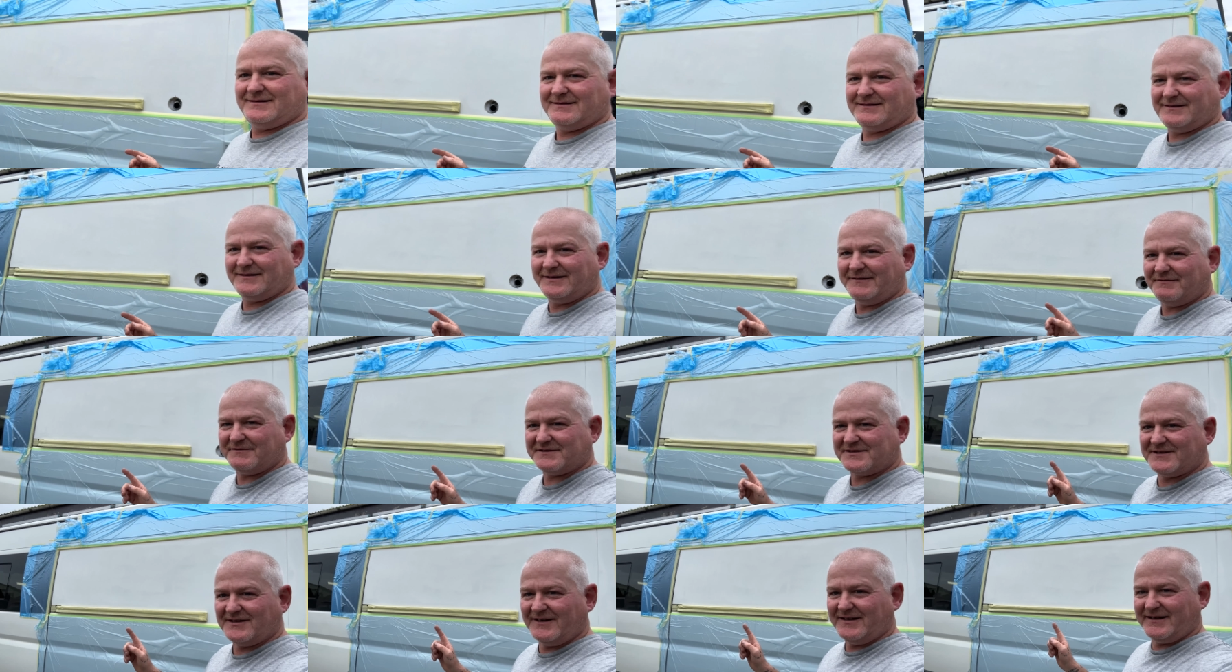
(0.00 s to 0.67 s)
the
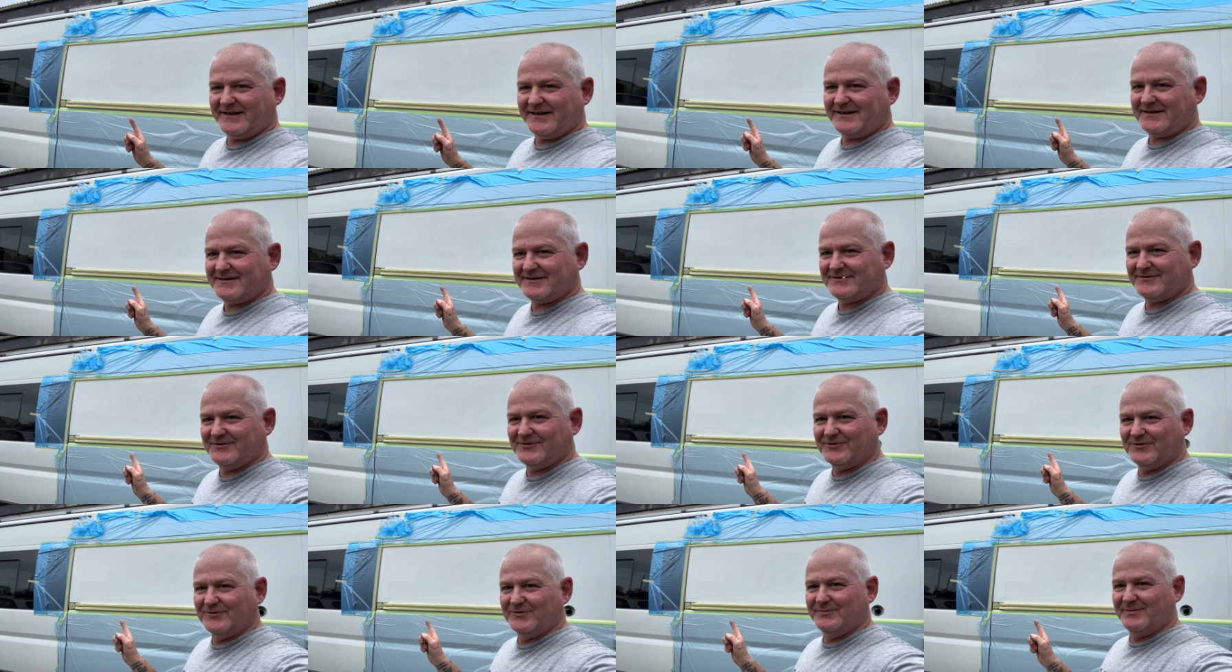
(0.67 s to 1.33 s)
other side,
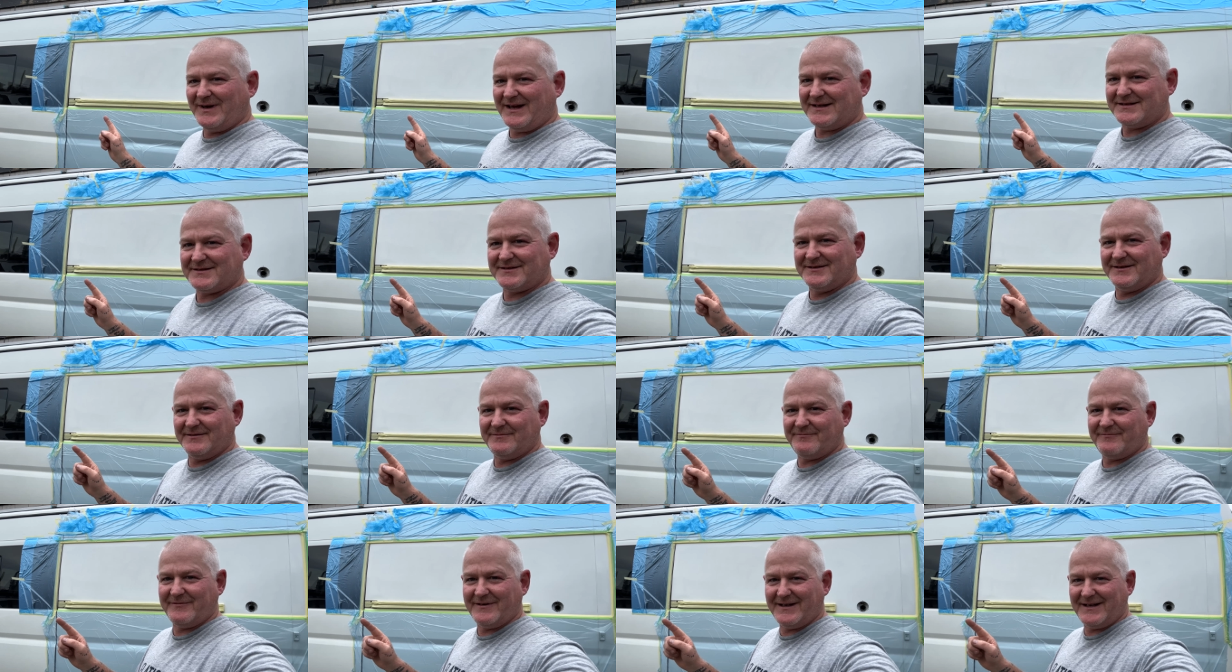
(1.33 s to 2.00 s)
all masked up,
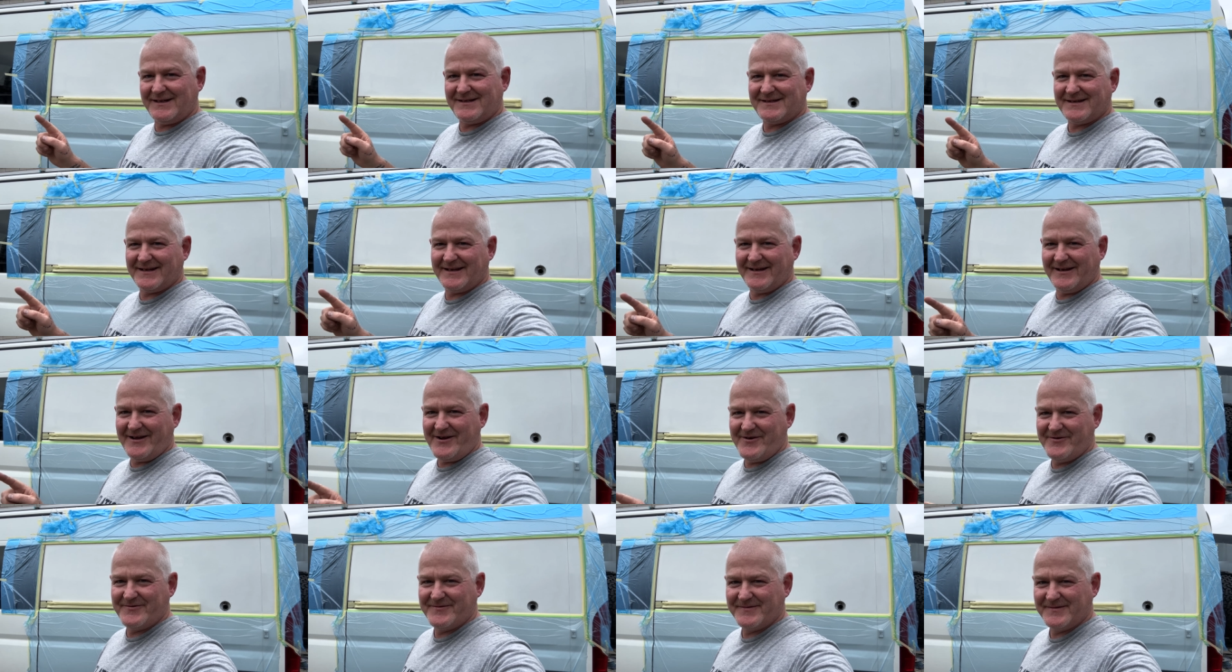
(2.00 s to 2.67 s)
ready to
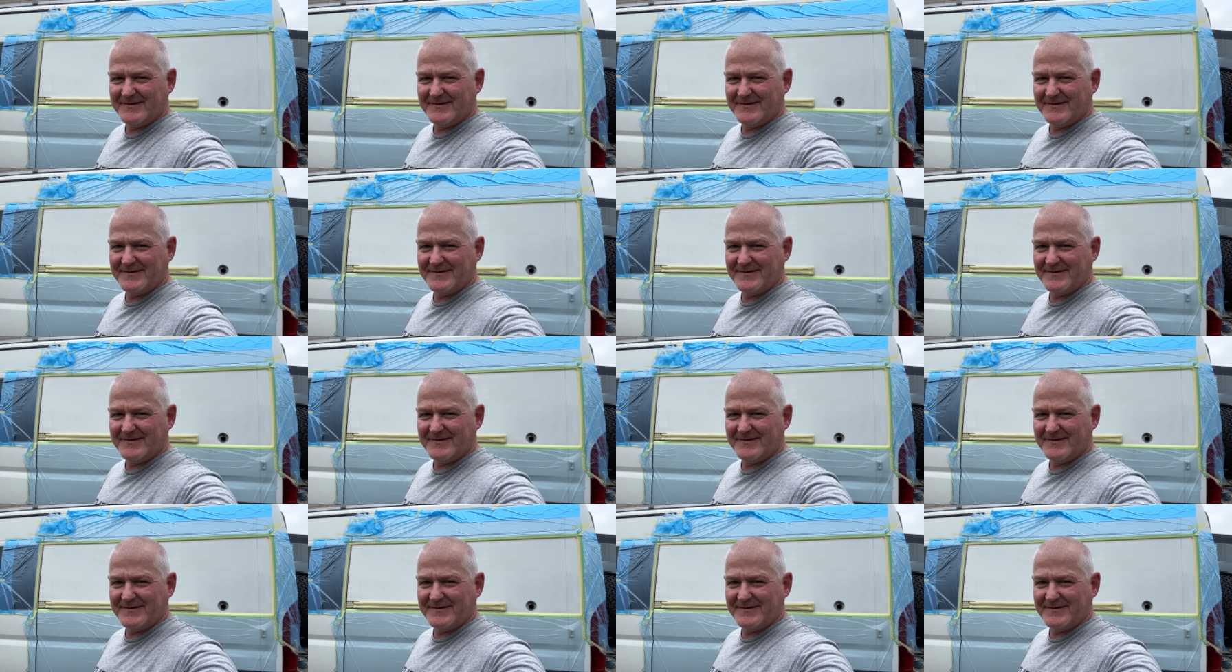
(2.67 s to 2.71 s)
go.